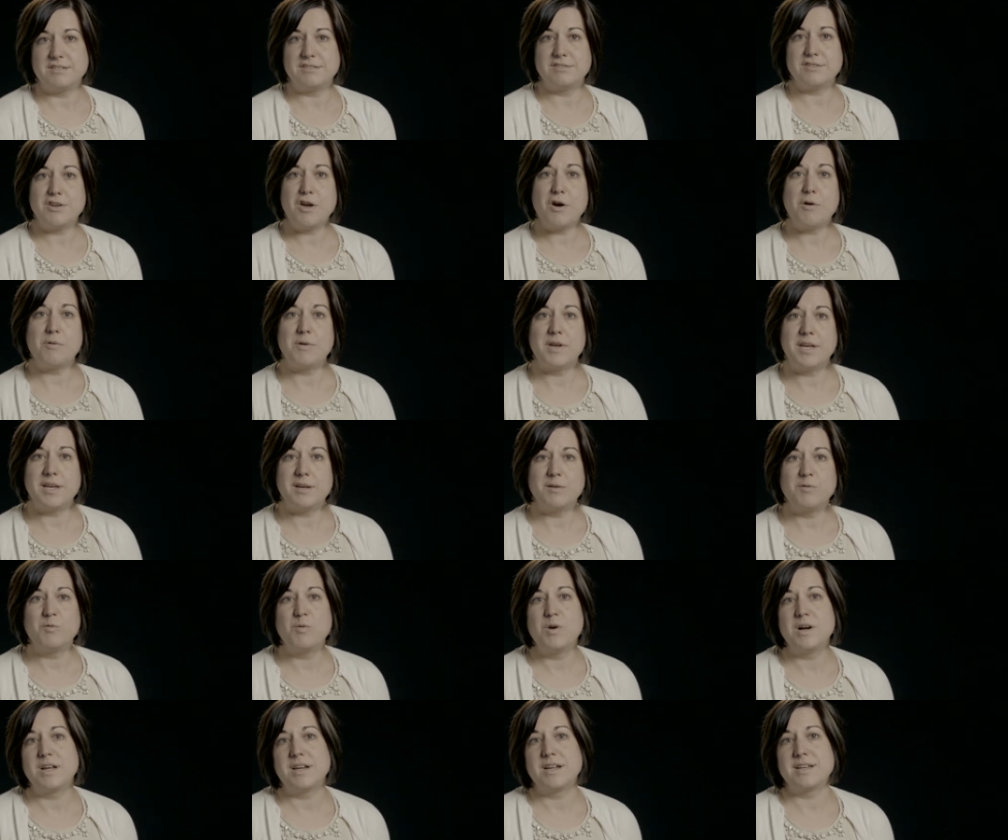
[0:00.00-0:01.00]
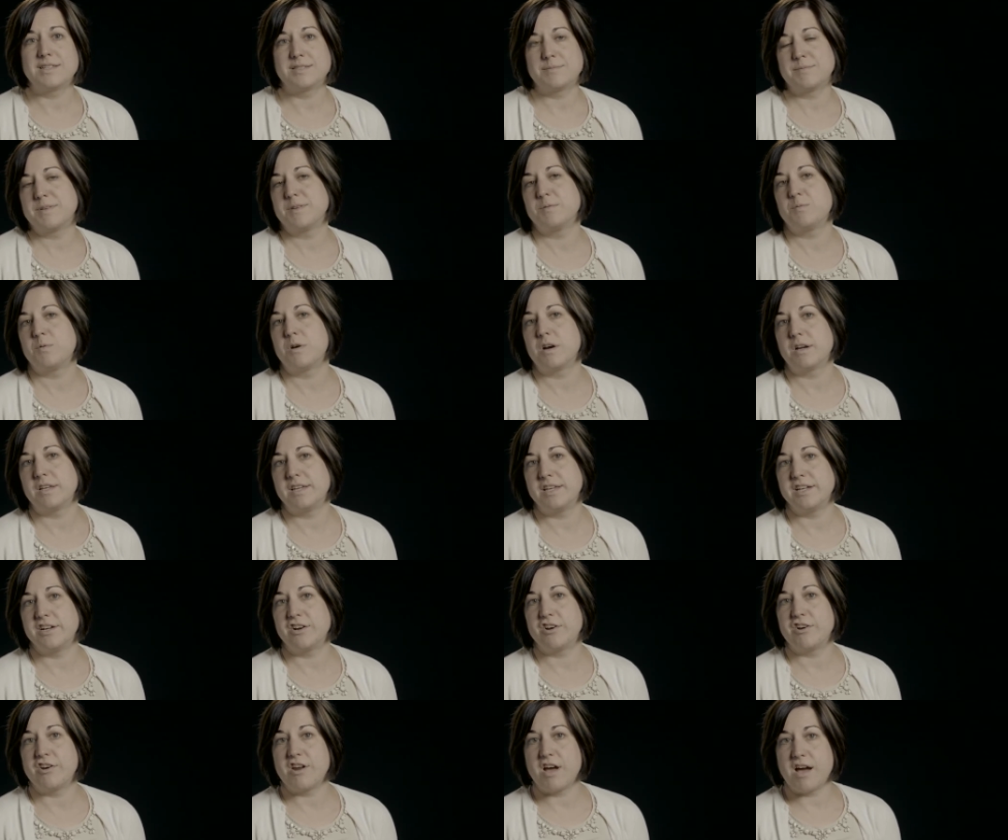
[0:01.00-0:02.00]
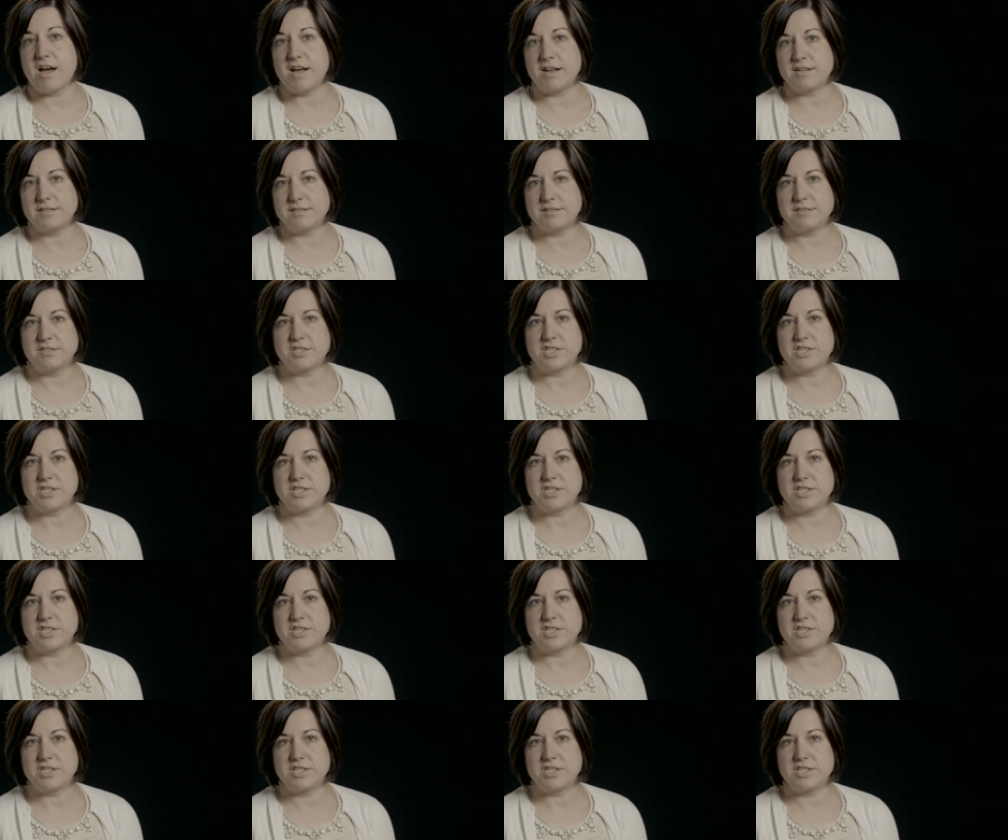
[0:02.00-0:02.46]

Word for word: knowing what has been working or not,